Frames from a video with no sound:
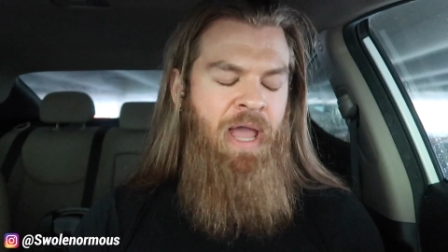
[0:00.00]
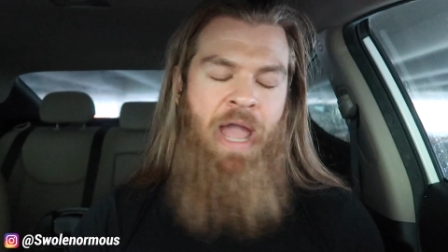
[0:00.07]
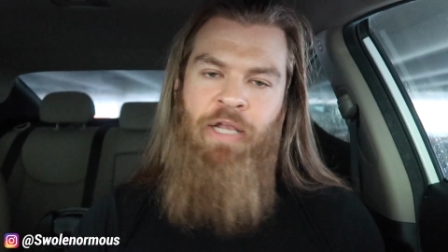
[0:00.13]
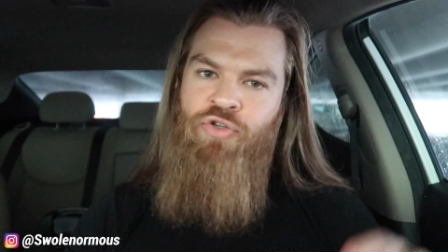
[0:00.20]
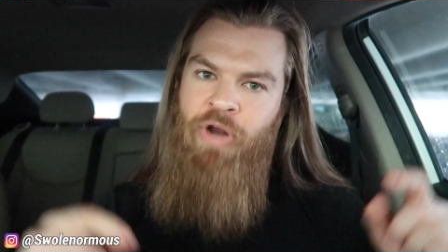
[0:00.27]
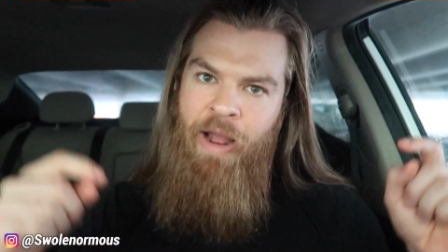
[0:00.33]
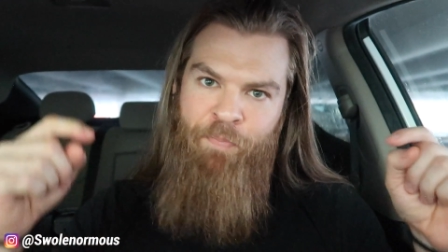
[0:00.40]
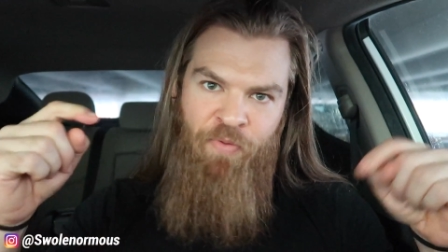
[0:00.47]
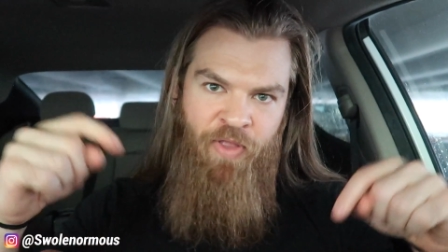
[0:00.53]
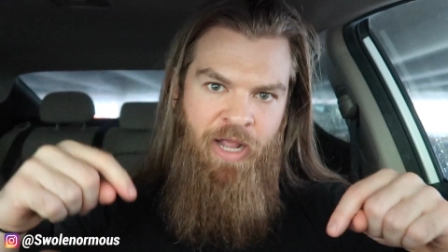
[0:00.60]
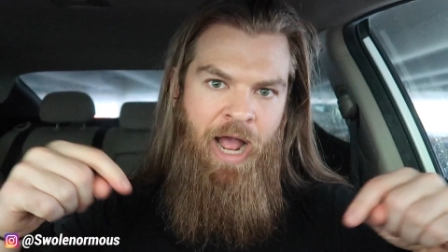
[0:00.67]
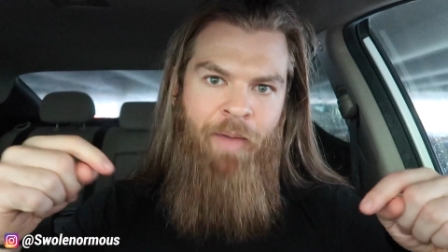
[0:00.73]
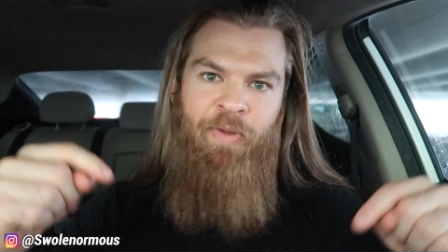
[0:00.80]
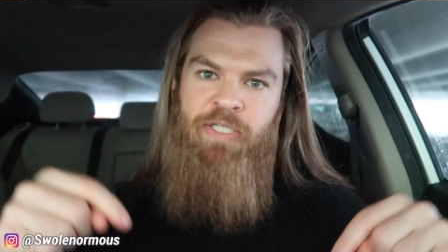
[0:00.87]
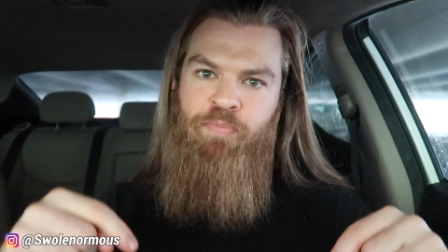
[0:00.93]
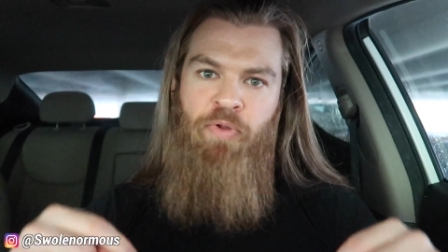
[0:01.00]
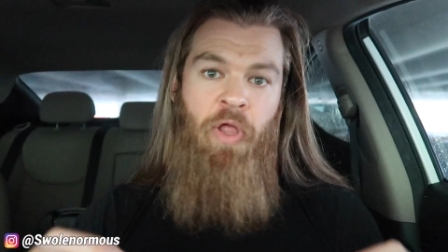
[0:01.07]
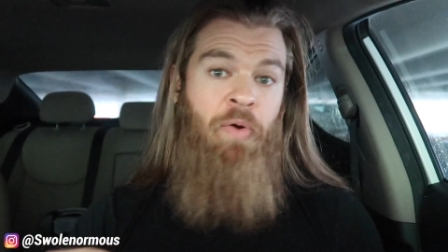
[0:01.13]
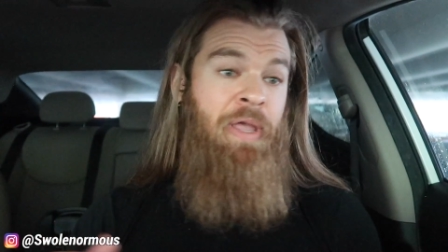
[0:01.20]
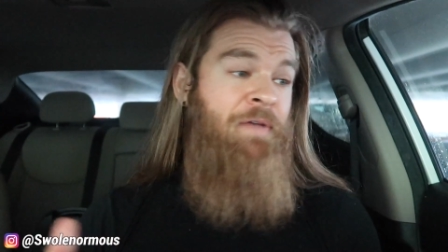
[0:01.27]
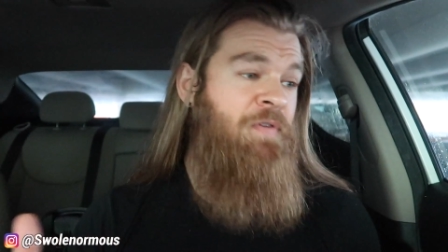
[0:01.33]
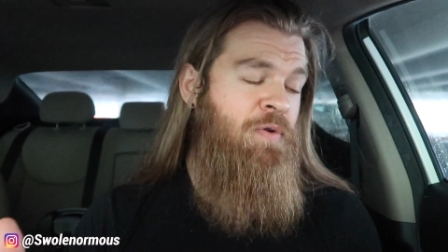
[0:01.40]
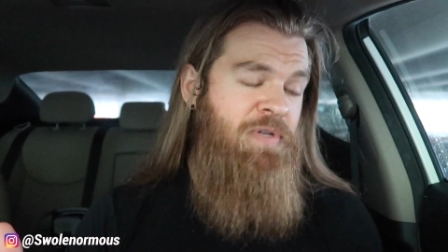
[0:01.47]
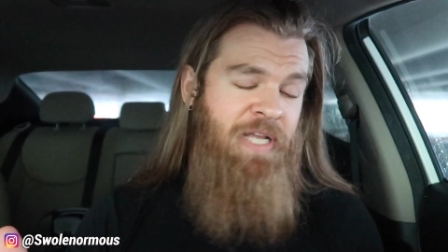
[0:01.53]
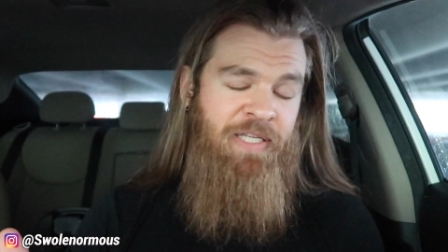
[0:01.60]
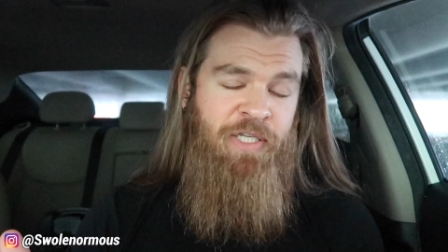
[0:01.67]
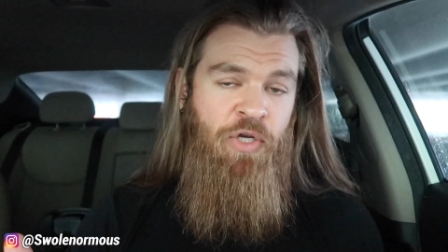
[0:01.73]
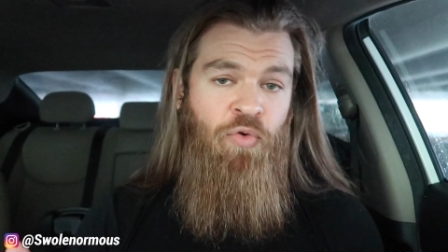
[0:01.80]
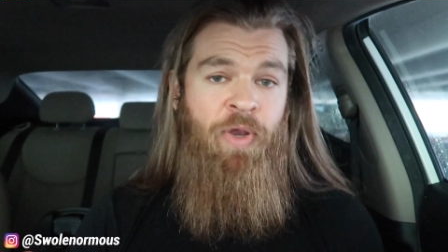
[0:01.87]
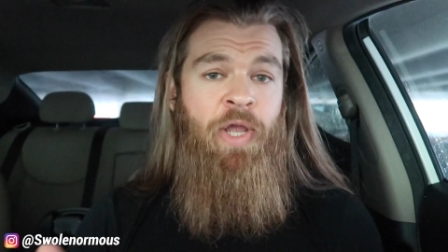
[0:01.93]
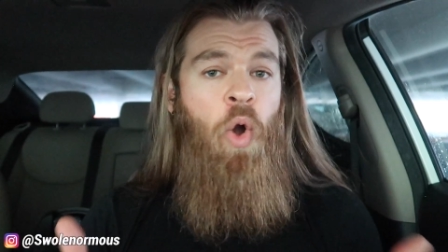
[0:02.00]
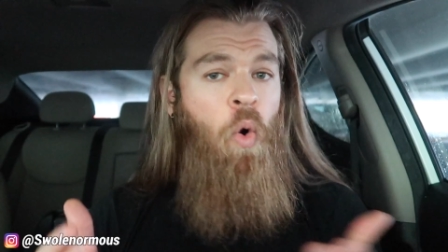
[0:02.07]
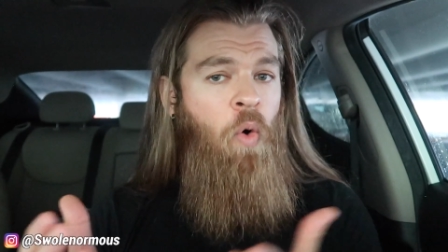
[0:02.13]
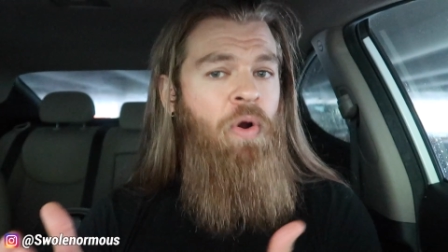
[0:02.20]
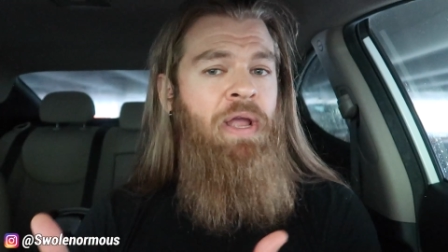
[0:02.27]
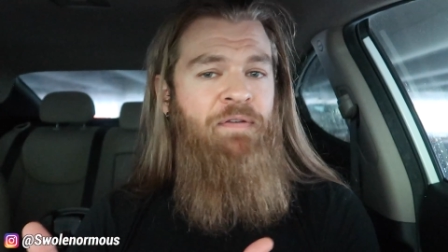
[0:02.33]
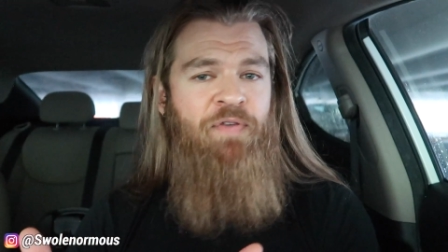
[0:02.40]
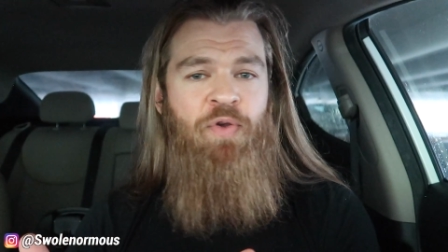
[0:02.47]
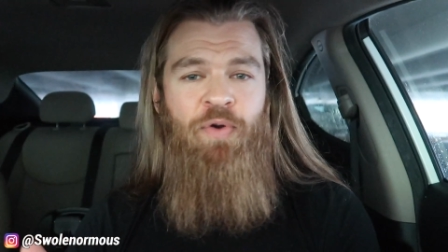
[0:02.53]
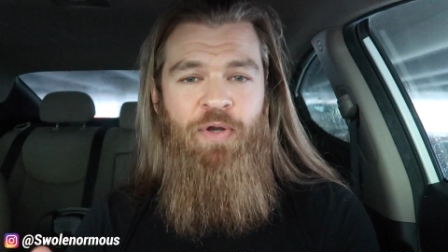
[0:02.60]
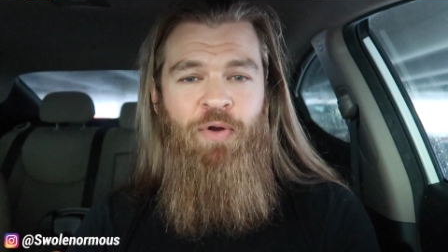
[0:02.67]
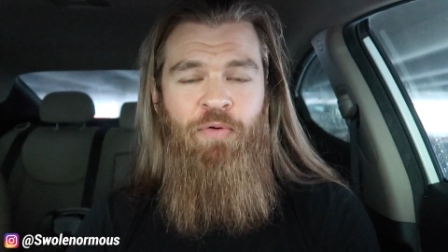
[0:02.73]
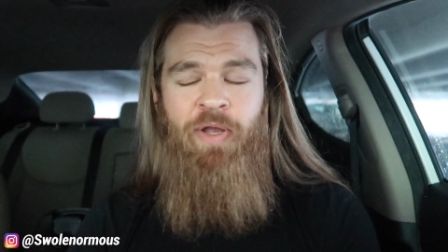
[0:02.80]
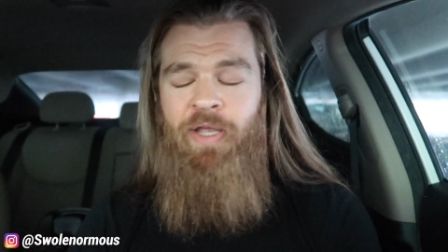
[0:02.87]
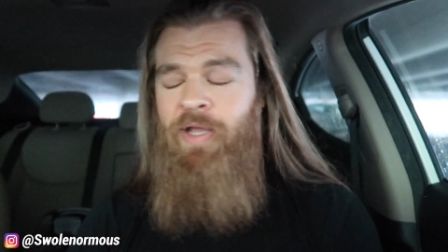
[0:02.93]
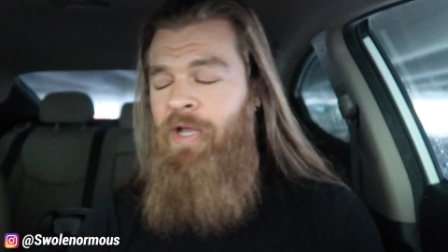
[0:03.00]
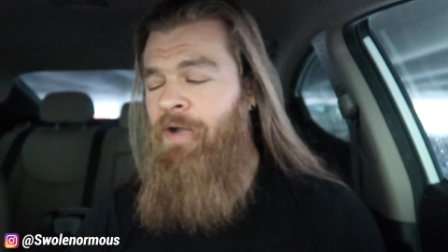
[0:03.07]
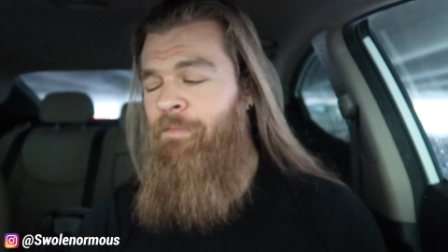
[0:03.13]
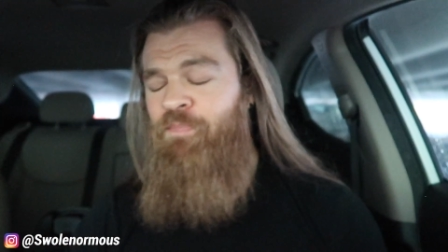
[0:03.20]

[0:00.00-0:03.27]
And drop in the comments below if you disagree or if you agree.